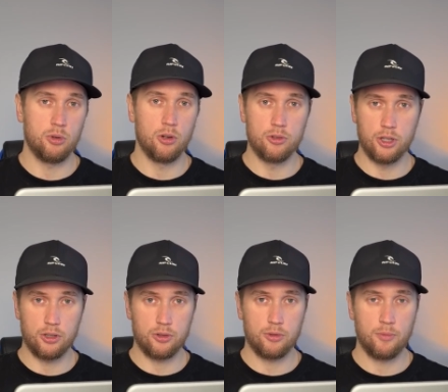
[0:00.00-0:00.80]

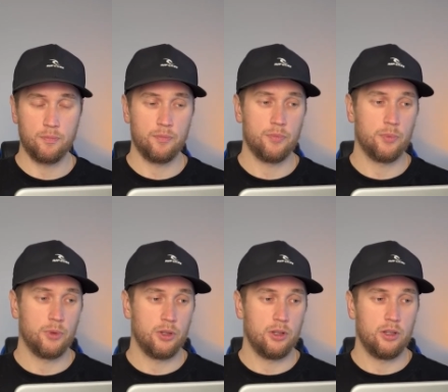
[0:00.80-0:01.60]
projects.
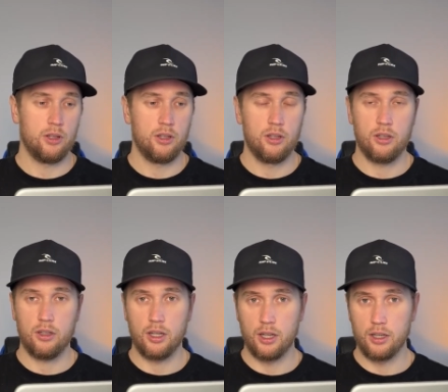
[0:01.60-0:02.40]

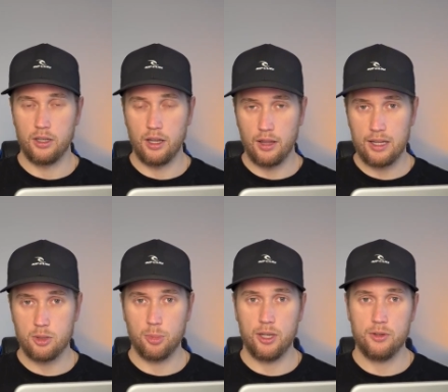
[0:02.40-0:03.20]
And that
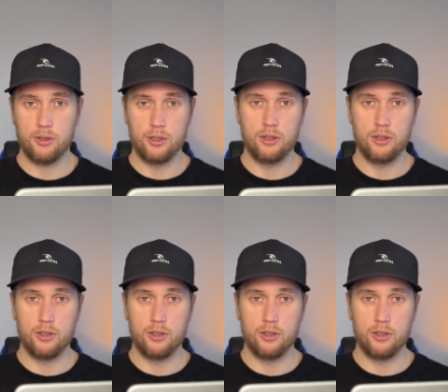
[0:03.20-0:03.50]
space